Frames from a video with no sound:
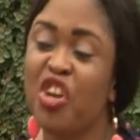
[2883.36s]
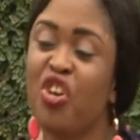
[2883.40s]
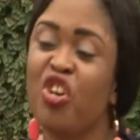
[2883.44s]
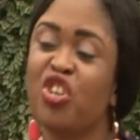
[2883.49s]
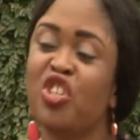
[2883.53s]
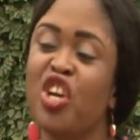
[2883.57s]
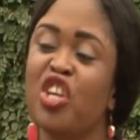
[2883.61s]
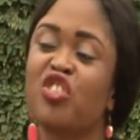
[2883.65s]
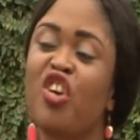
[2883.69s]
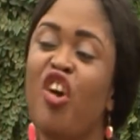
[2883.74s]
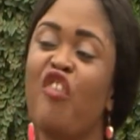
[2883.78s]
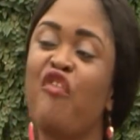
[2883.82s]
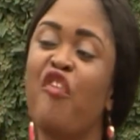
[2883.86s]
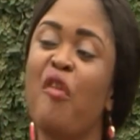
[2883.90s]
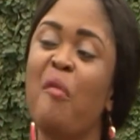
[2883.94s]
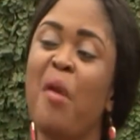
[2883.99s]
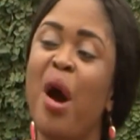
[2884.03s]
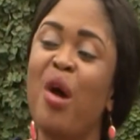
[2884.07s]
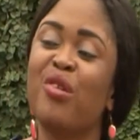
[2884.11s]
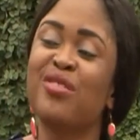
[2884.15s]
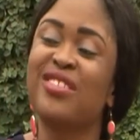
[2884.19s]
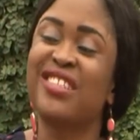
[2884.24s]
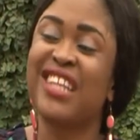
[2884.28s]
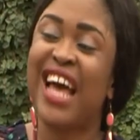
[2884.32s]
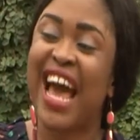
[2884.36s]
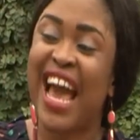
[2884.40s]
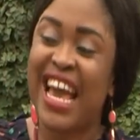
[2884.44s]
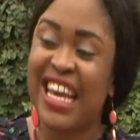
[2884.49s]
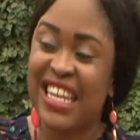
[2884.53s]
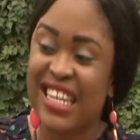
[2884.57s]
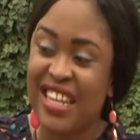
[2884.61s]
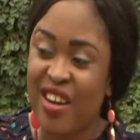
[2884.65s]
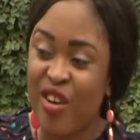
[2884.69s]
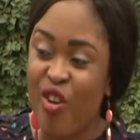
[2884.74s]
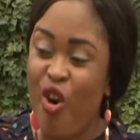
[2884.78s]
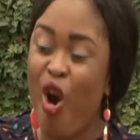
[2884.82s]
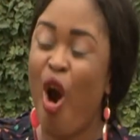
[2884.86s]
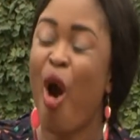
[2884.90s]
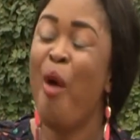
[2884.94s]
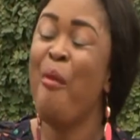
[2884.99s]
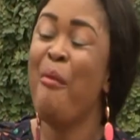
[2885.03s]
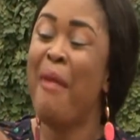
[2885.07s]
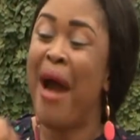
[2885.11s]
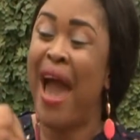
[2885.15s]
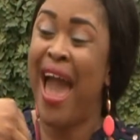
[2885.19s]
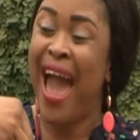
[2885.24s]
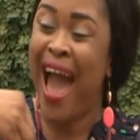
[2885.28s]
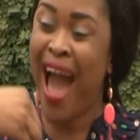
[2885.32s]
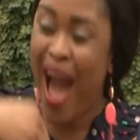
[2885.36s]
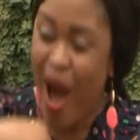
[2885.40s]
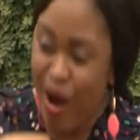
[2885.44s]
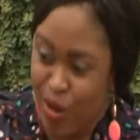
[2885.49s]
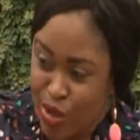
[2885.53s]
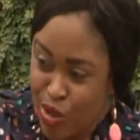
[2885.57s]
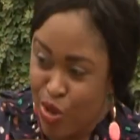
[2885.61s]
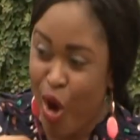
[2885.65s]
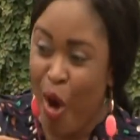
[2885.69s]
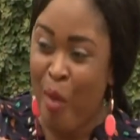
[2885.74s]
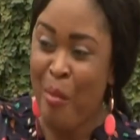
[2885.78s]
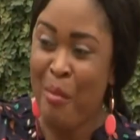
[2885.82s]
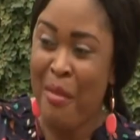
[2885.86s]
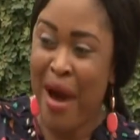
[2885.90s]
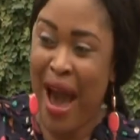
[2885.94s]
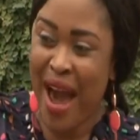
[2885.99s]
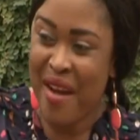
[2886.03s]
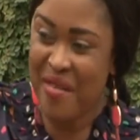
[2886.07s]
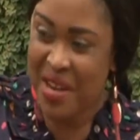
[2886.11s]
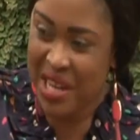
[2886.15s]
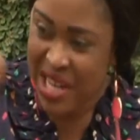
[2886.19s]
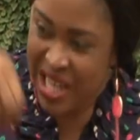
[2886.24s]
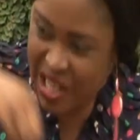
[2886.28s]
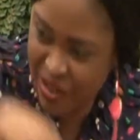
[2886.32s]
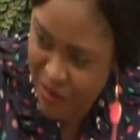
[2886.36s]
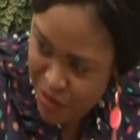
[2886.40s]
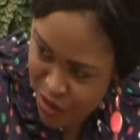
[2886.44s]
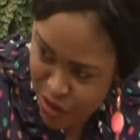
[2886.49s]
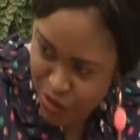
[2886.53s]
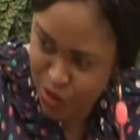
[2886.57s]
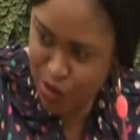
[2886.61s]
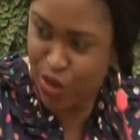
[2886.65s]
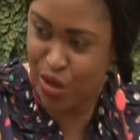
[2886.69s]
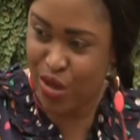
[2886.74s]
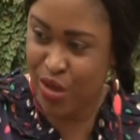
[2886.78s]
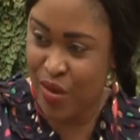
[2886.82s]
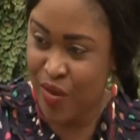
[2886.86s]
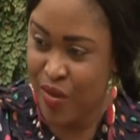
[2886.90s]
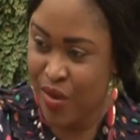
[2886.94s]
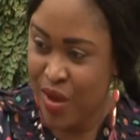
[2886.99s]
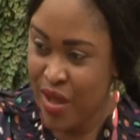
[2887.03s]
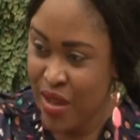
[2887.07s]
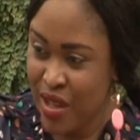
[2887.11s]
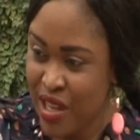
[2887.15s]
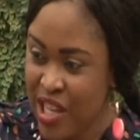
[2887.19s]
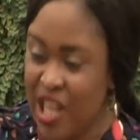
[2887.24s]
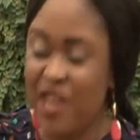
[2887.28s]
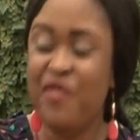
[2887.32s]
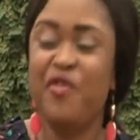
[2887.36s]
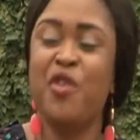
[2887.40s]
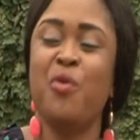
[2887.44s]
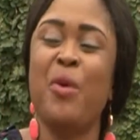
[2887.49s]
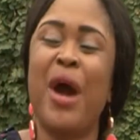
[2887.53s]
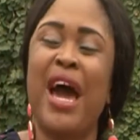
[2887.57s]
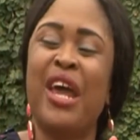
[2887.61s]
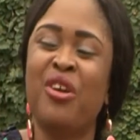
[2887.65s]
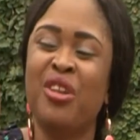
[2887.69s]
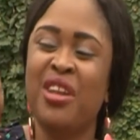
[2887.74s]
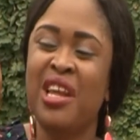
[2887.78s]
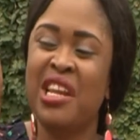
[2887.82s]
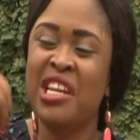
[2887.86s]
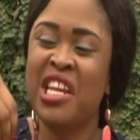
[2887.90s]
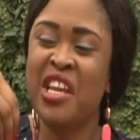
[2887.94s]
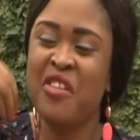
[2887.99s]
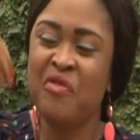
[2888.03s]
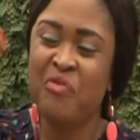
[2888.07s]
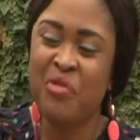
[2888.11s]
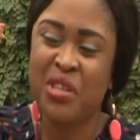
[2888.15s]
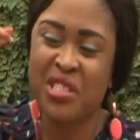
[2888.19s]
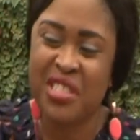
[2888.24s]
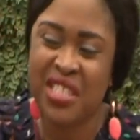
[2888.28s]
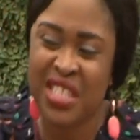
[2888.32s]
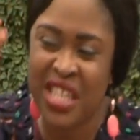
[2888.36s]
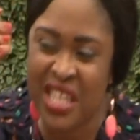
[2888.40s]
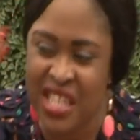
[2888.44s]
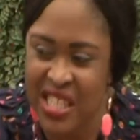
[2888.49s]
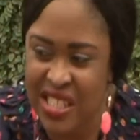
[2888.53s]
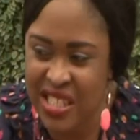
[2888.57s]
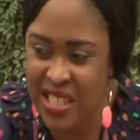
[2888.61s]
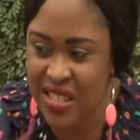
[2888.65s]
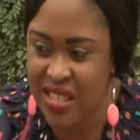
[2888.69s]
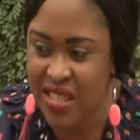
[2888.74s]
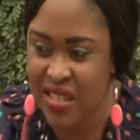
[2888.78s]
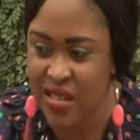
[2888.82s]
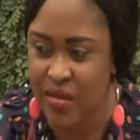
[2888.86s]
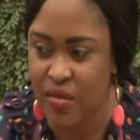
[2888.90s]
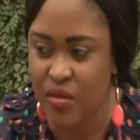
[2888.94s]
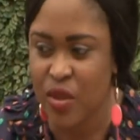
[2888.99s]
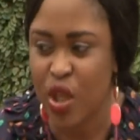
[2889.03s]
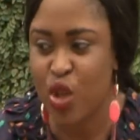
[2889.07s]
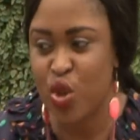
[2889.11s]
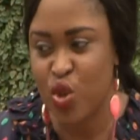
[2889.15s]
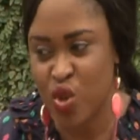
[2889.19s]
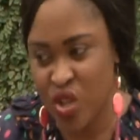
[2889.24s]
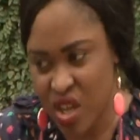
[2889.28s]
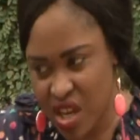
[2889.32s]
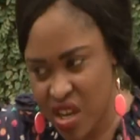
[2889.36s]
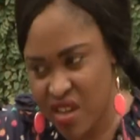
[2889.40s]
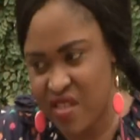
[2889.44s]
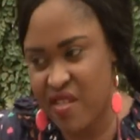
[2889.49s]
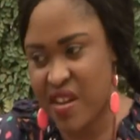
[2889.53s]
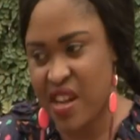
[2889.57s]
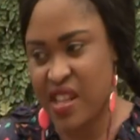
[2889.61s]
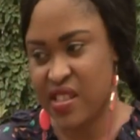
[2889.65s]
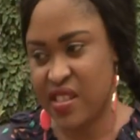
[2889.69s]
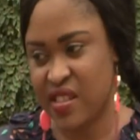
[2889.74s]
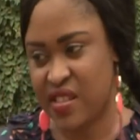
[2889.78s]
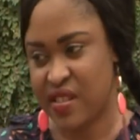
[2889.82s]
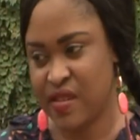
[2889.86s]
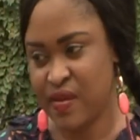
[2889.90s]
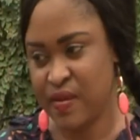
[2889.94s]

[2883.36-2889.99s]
you go just come from outside? Come my house. Come marry Livinus. Live where I don't live with since. You dey Chris.